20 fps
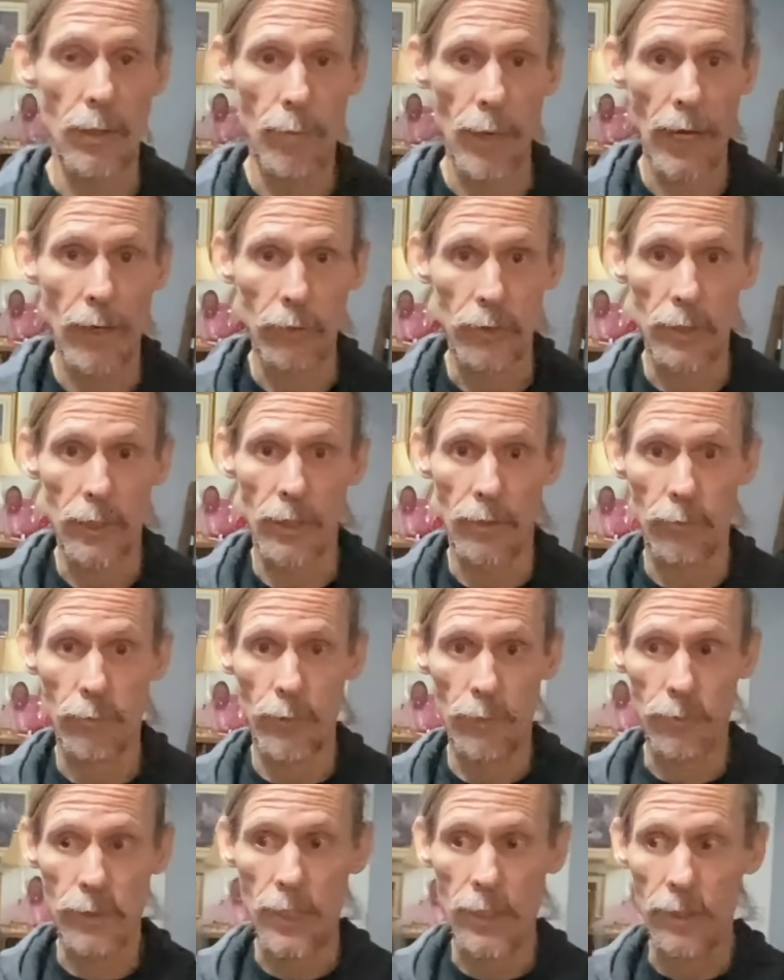about uh,
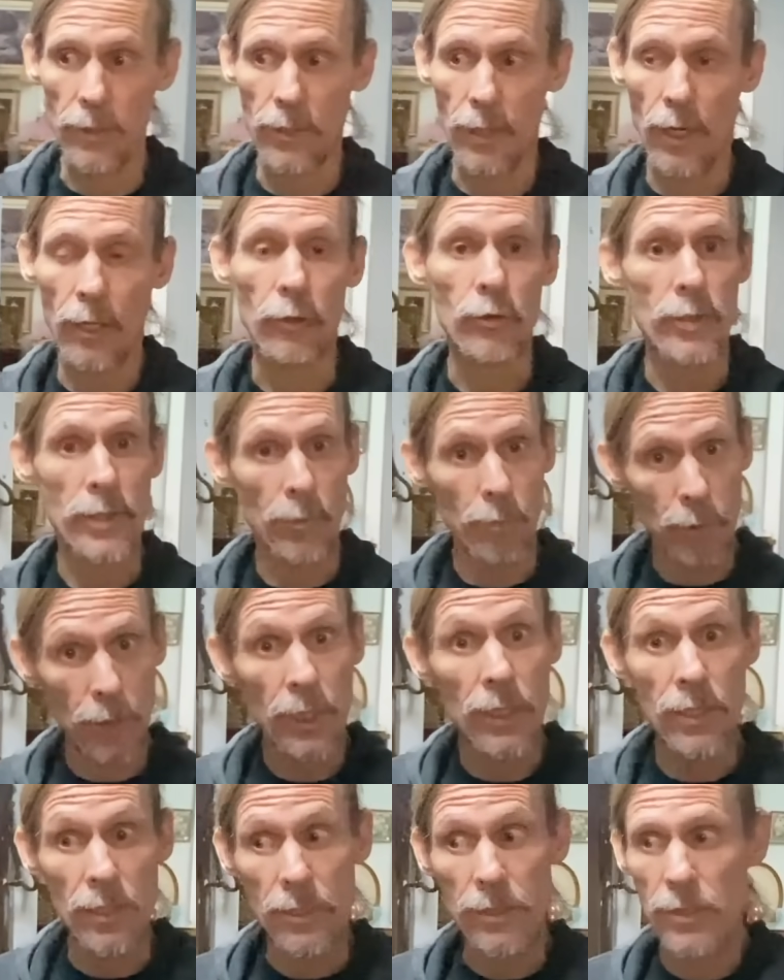$15 a
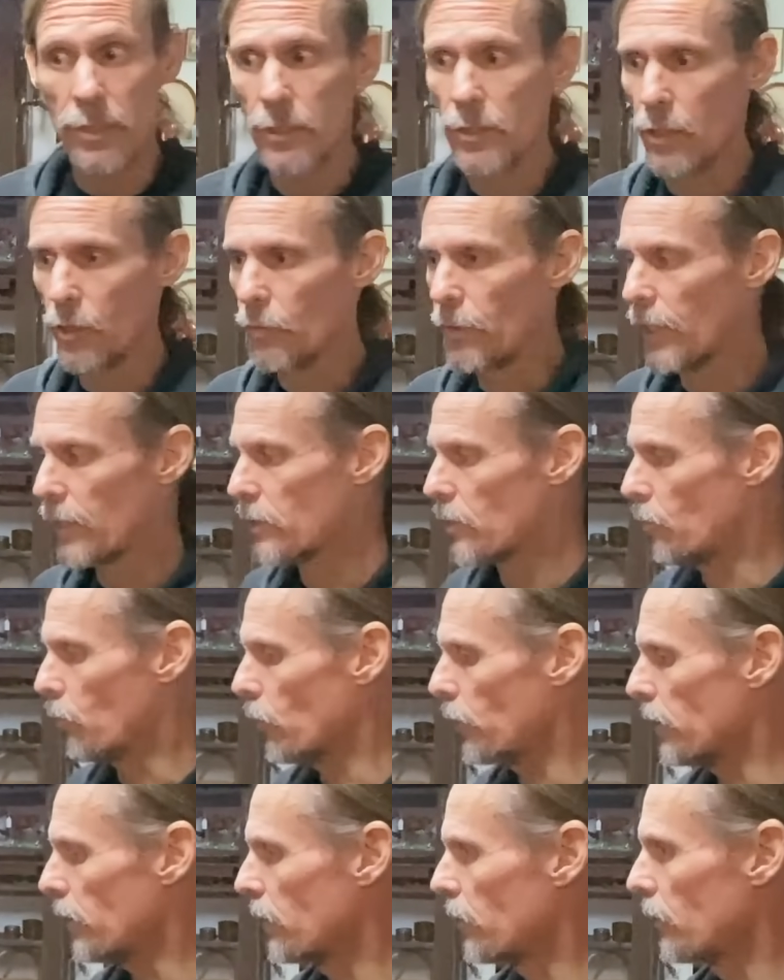piece, so that's a
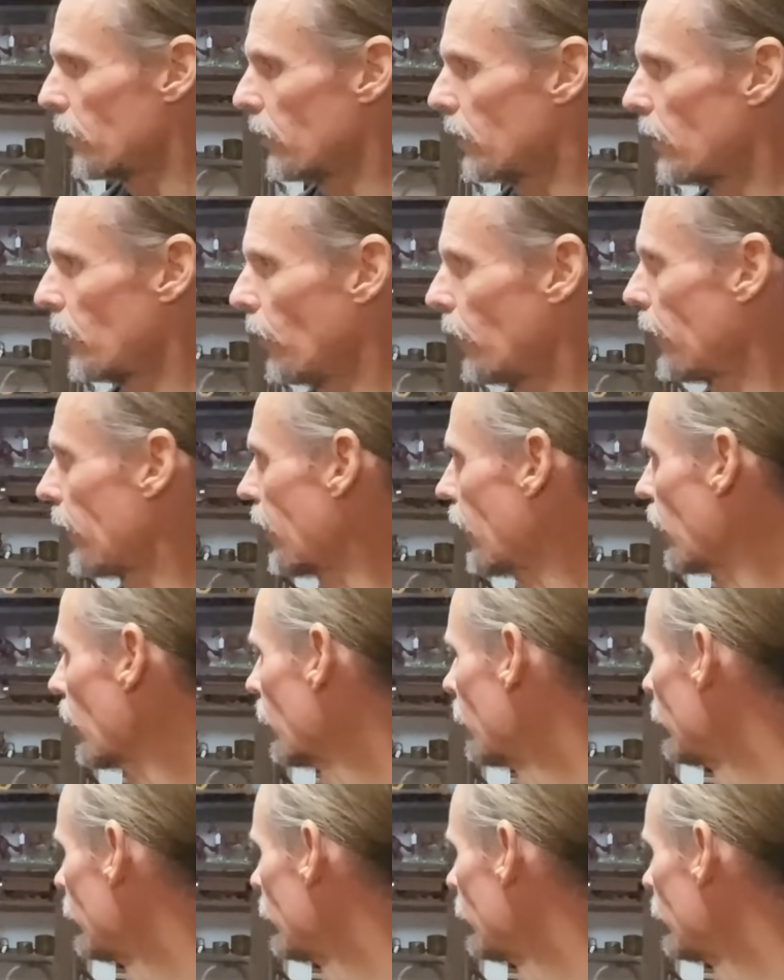pretty good deal there.